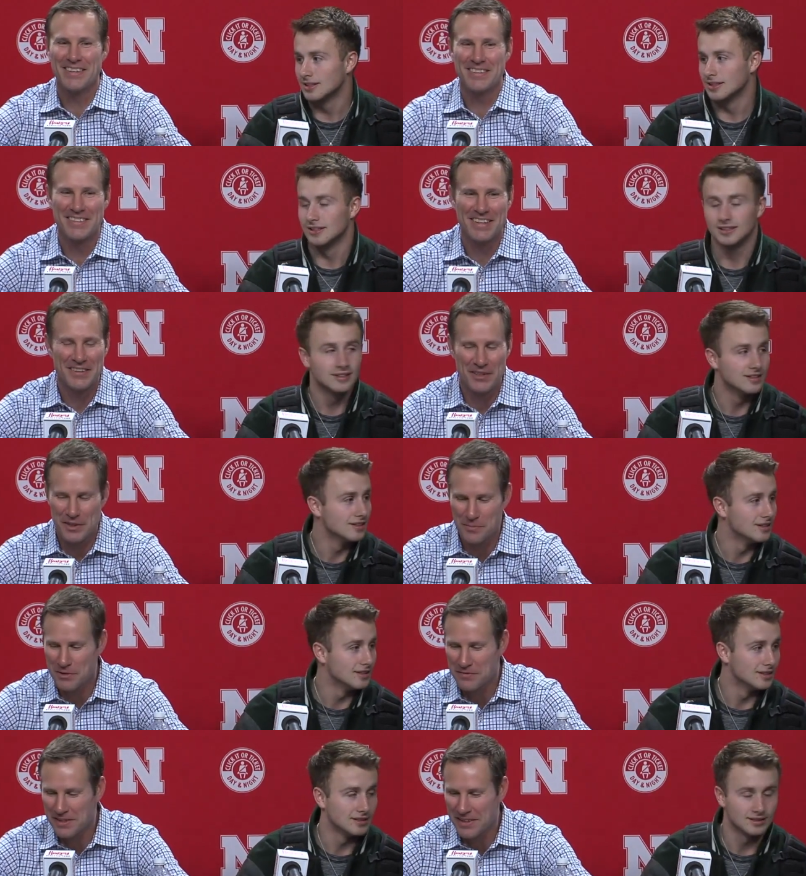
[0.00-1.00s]
Speaker 1: I, I, think he'll
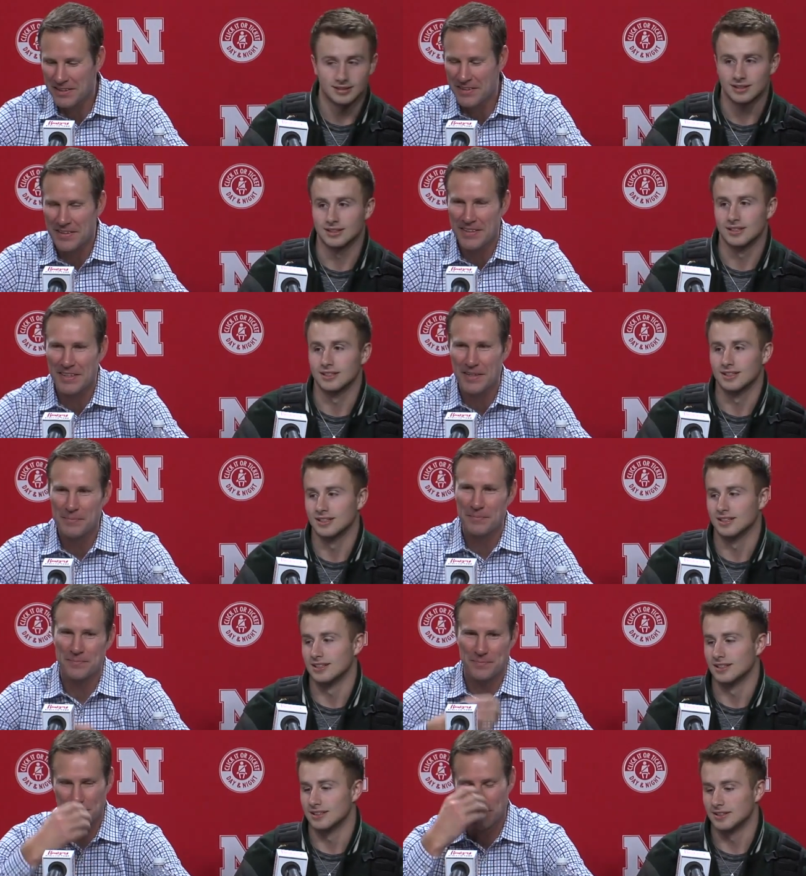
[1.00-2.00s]
be fine.
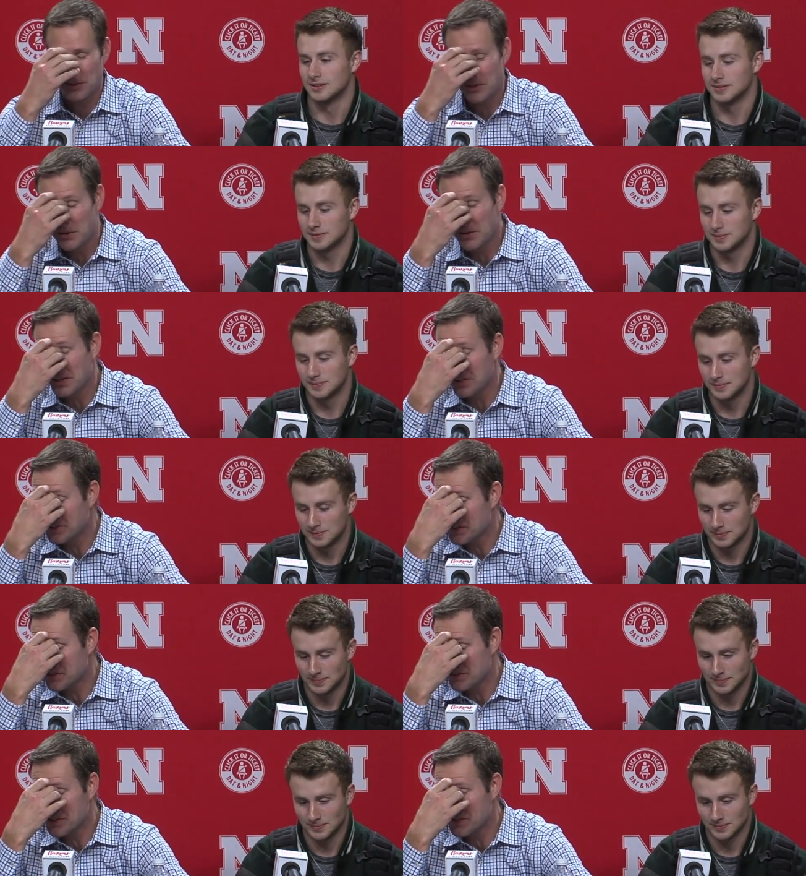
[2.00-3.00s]
Um, you know, again,
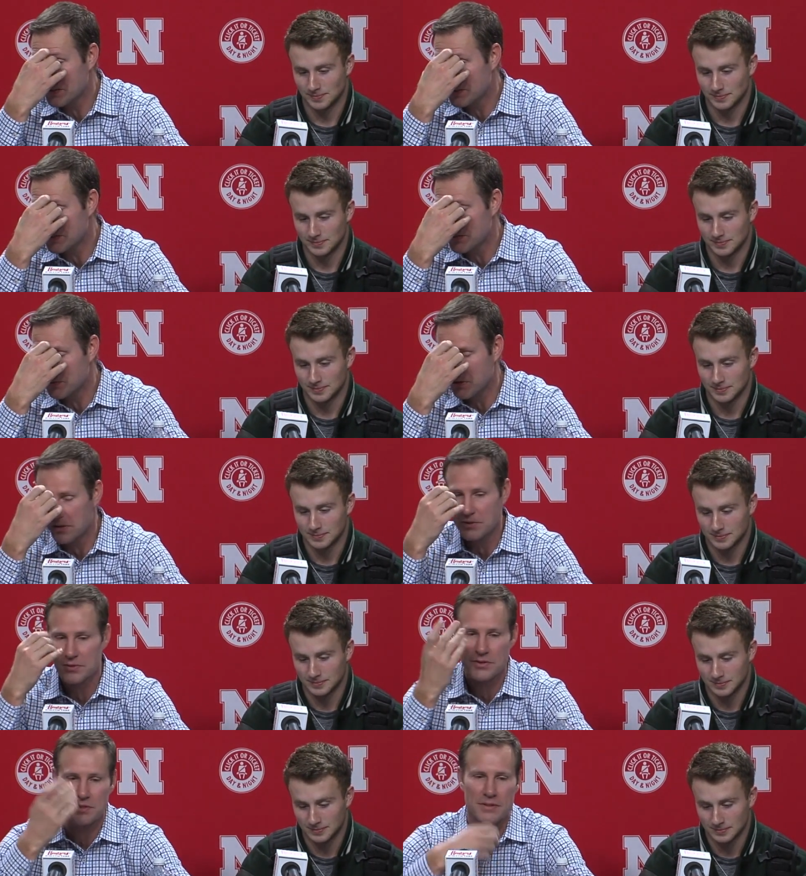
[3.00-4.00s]
this is this is one of
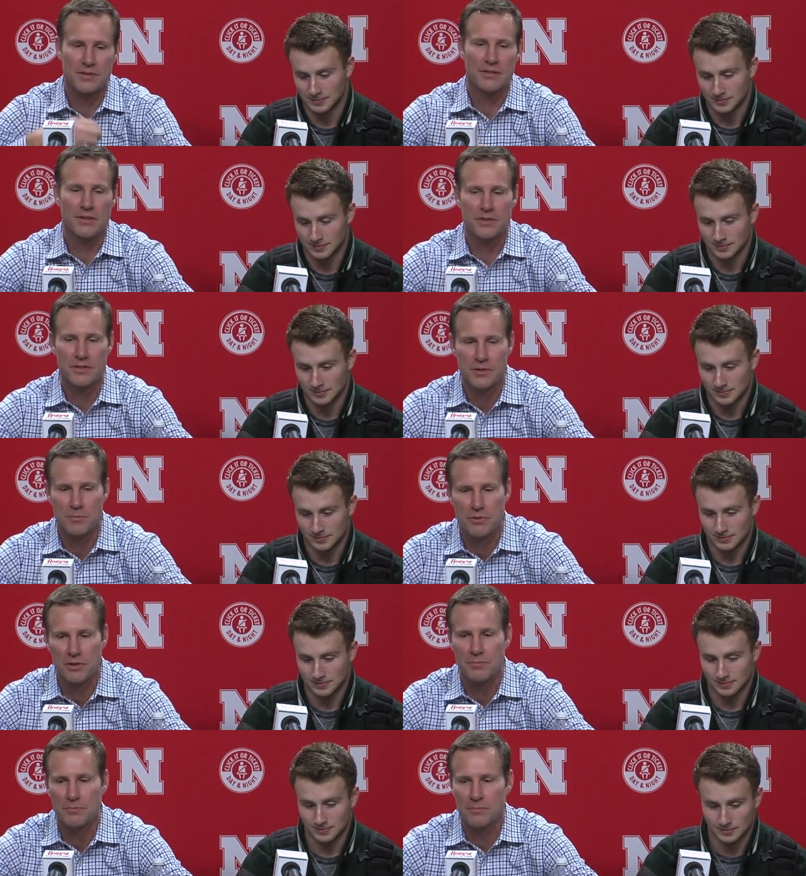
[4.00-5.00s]
those. You know, this is
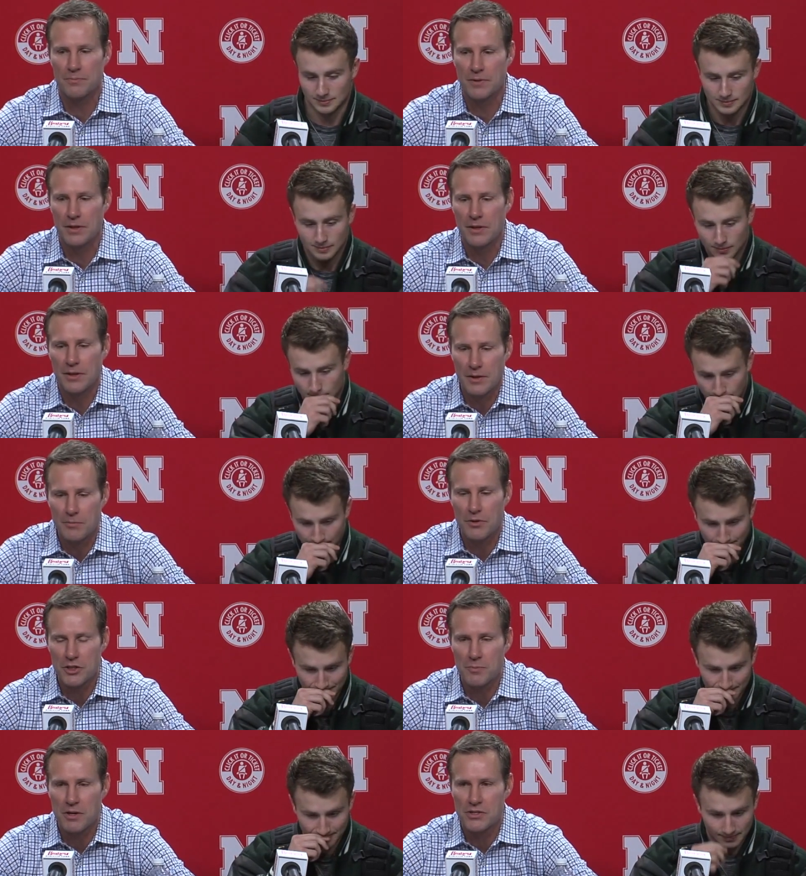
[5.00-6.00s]
pretty
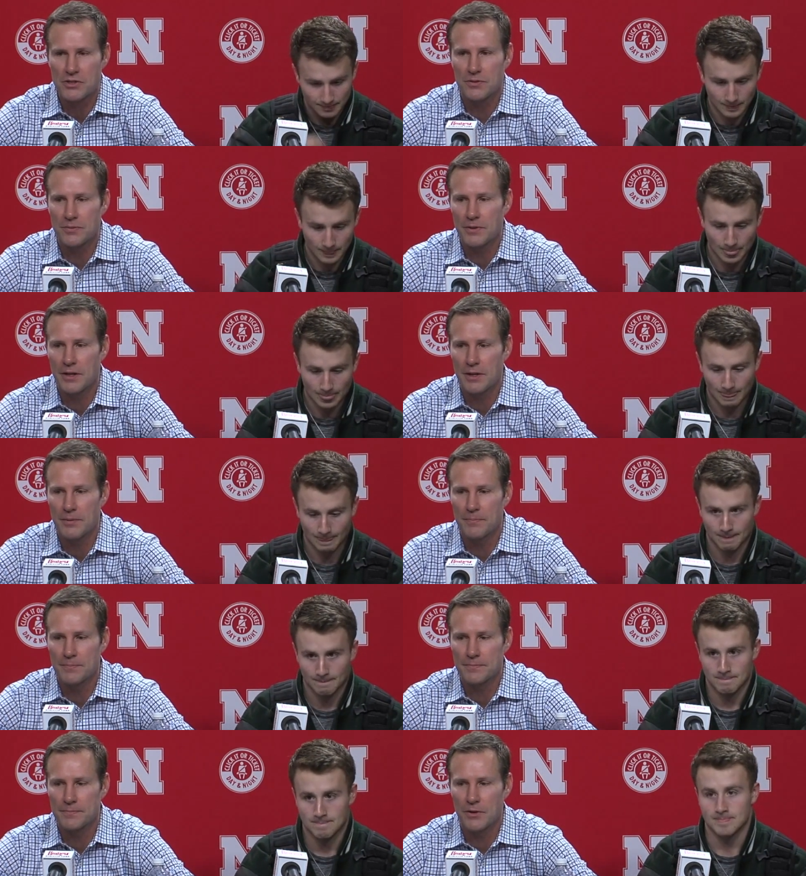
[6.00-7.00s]
pretty special.
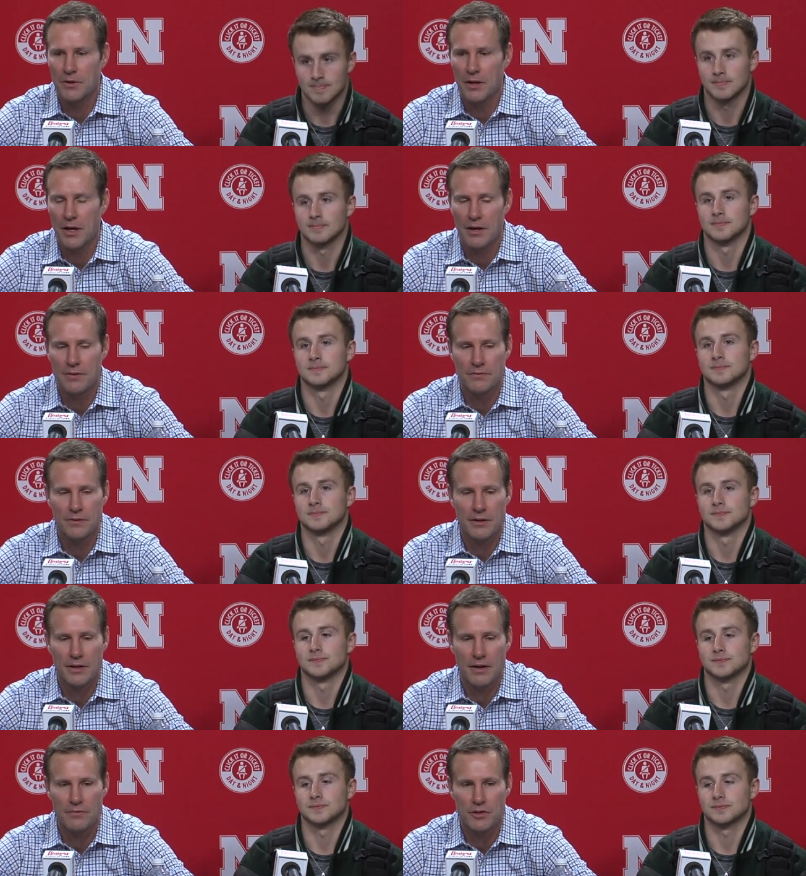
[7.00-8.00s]
Um, you know, to have
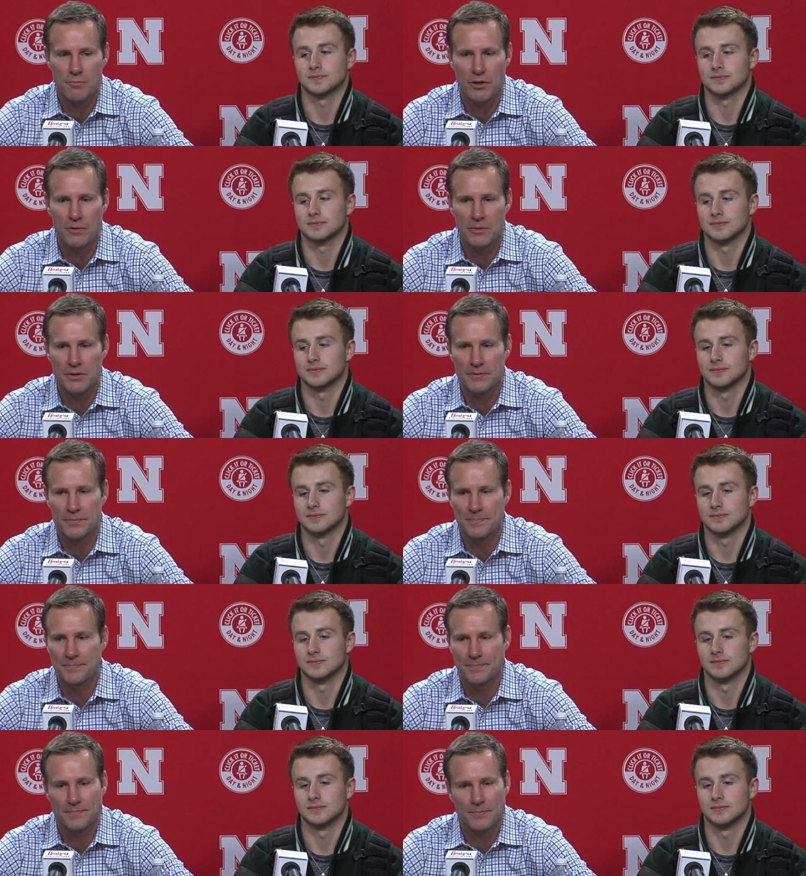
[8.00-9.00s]
uh, have this moment,
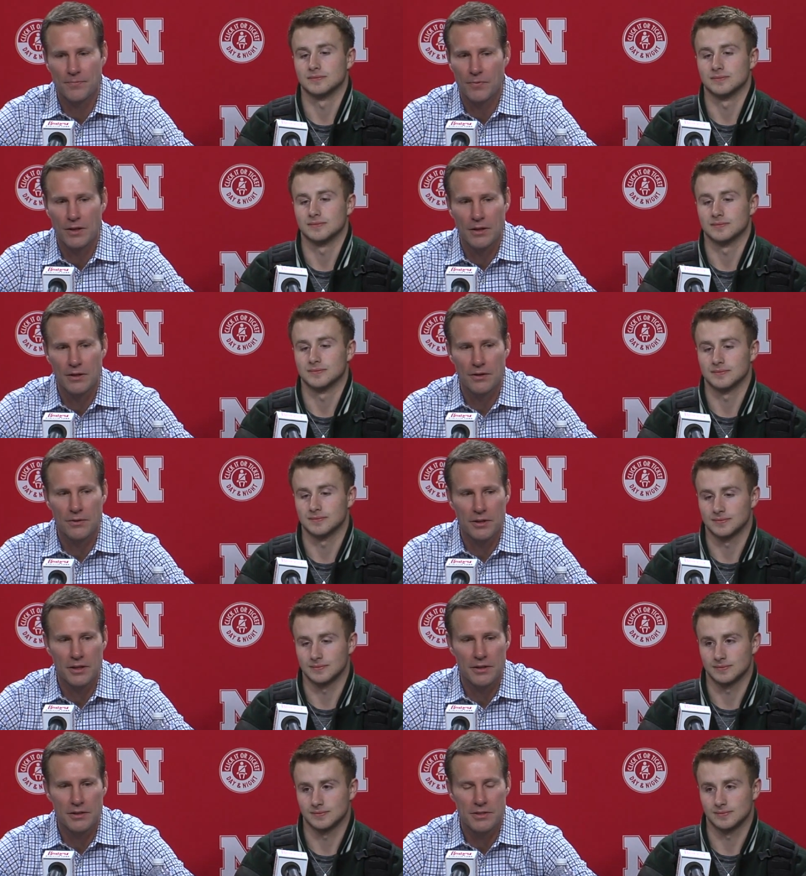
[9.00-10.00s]
and you know,
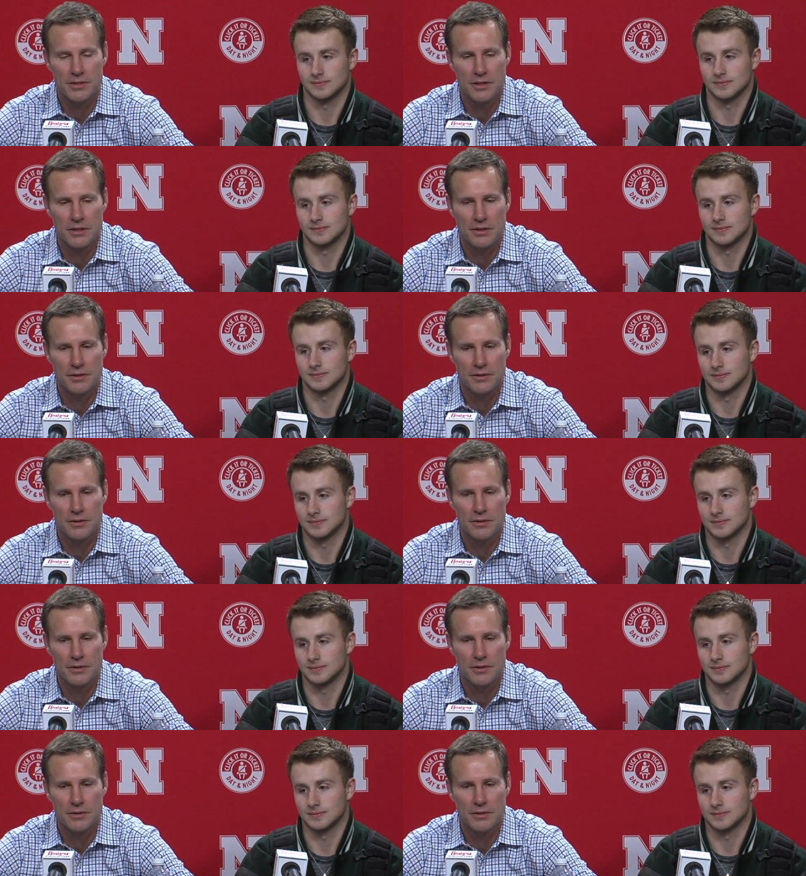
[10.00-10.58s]
again, to see